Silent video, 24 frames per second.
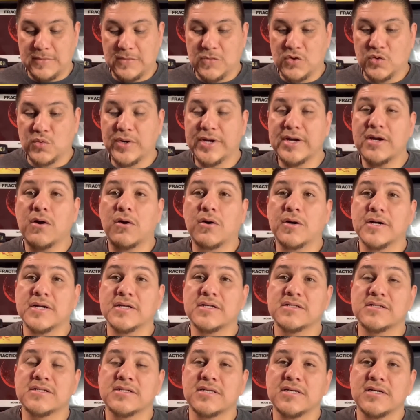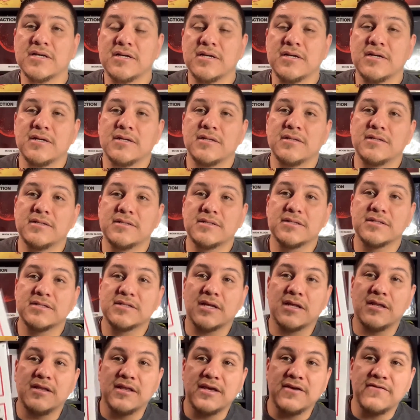great artist. This is
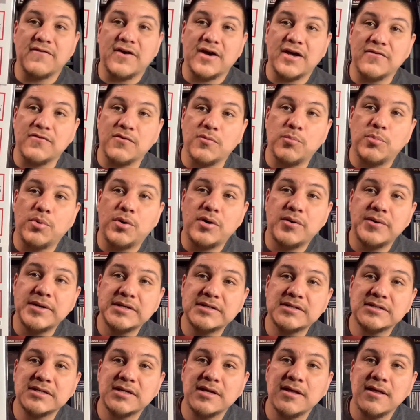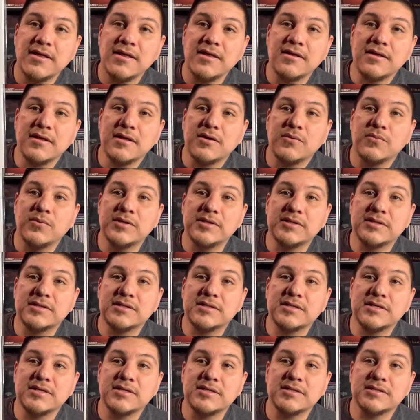Levi the Poet with
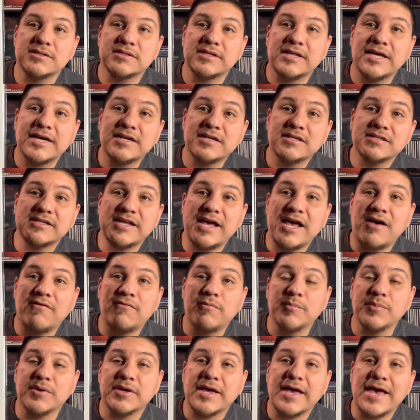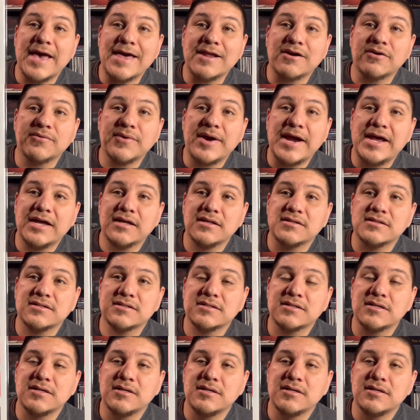his latest album, Cataracts.